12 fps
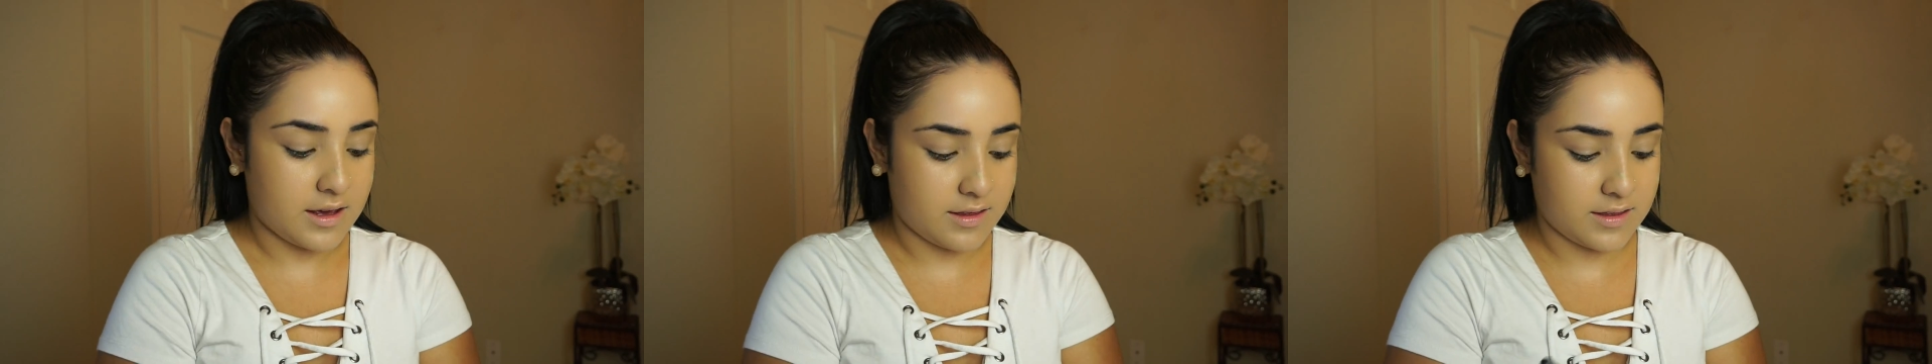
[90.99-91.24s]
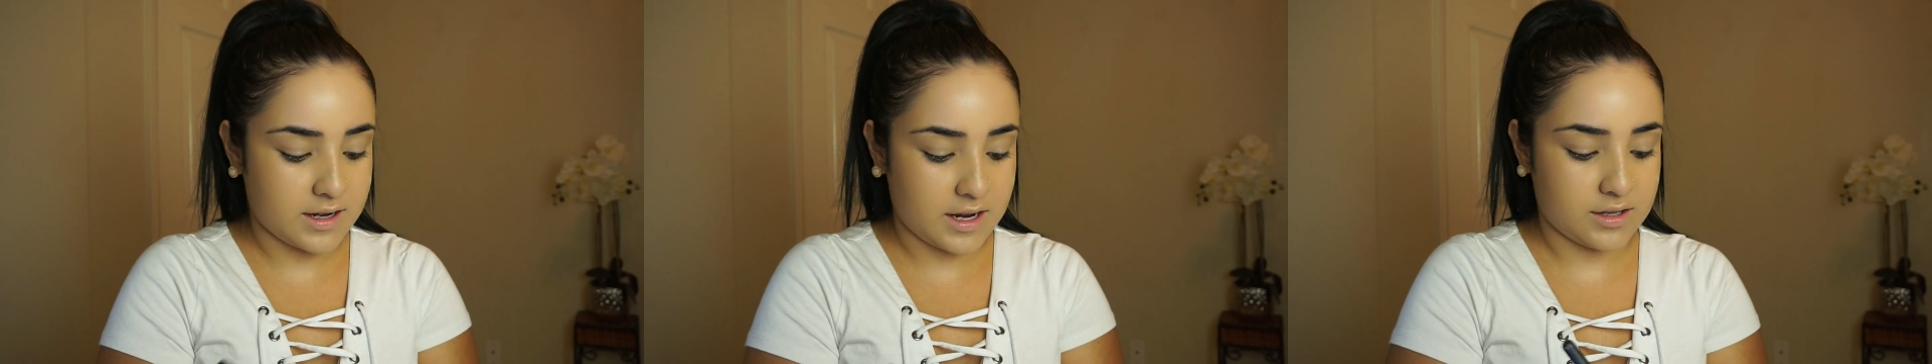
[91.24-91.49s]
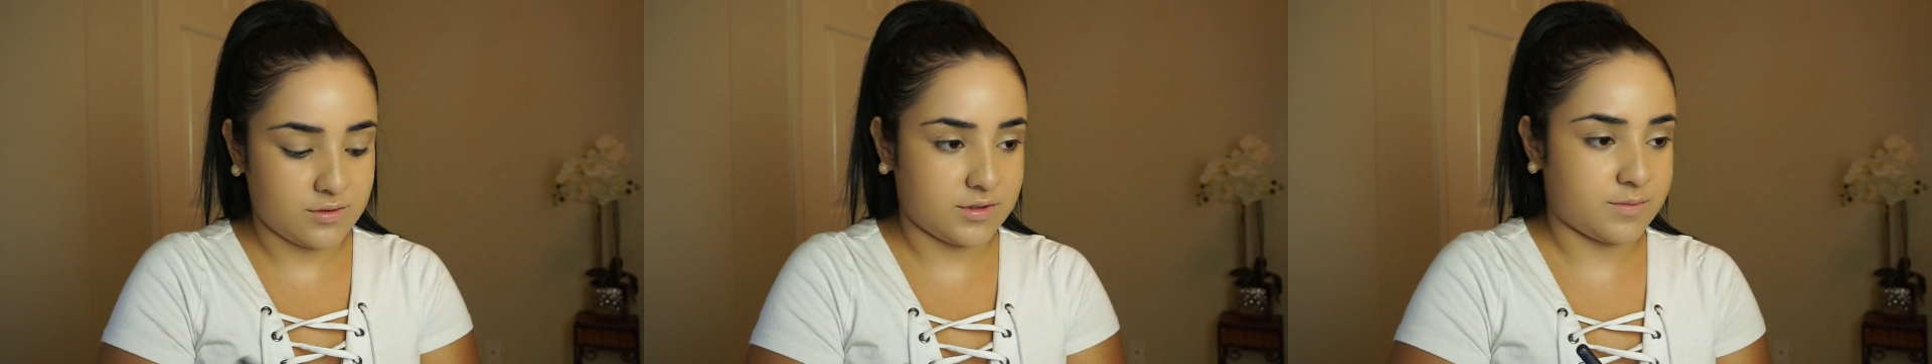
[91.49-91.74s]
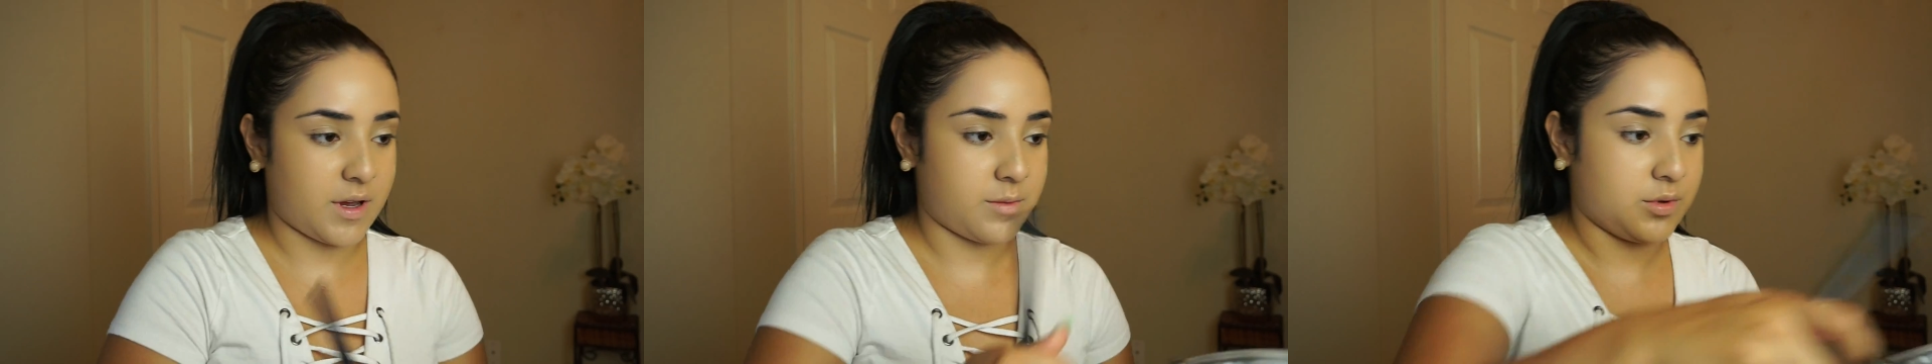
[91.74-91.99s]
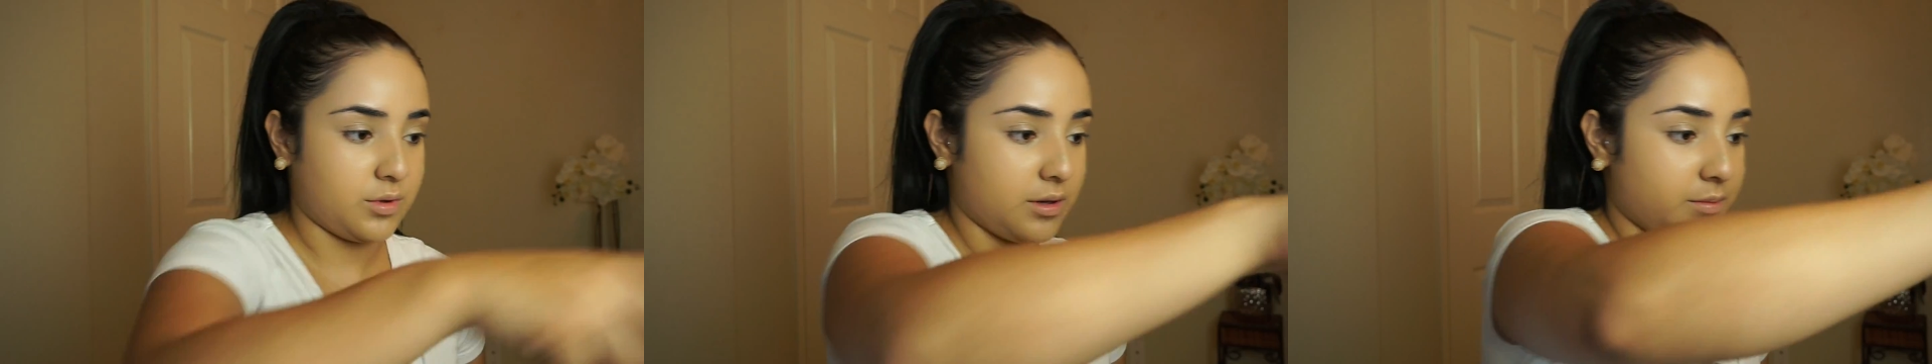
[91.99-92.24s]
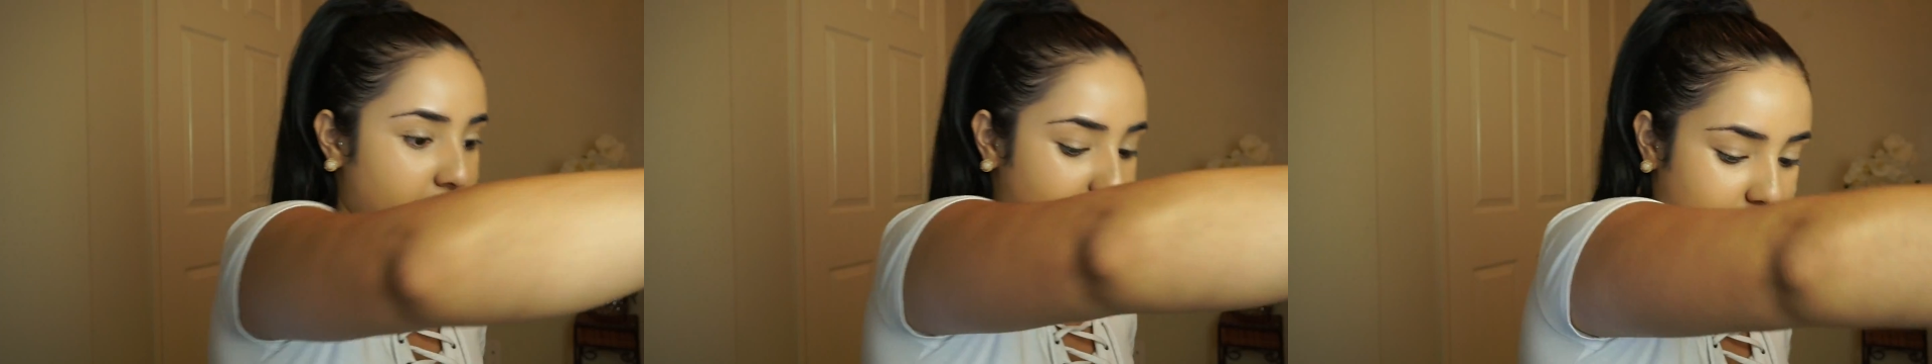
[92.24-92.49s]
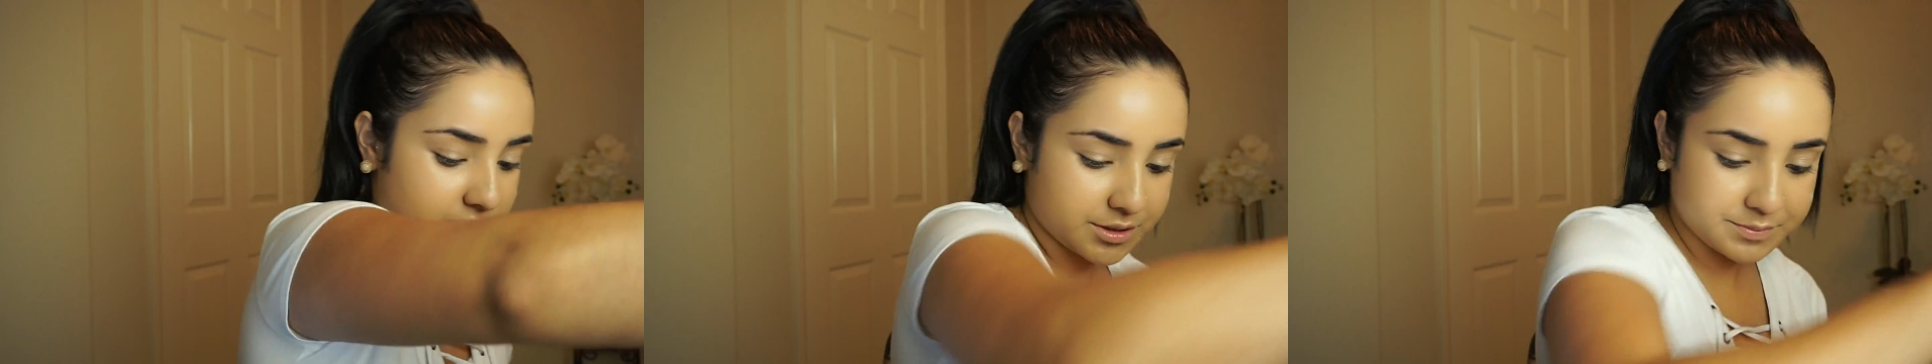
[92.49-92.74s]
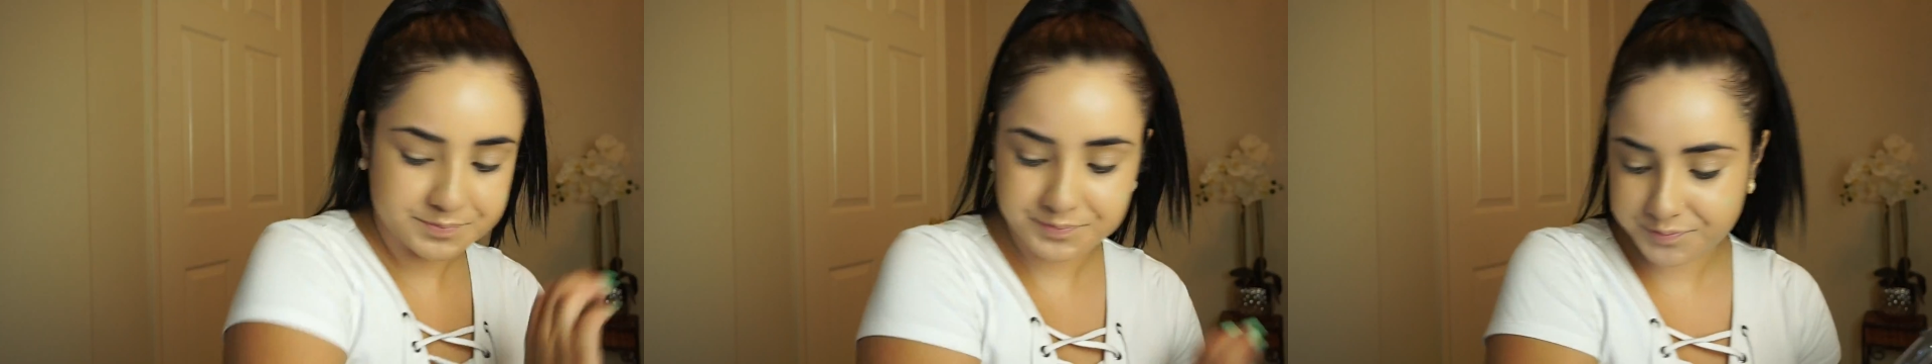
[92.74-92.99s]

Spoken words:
and then I use my Beauty Blender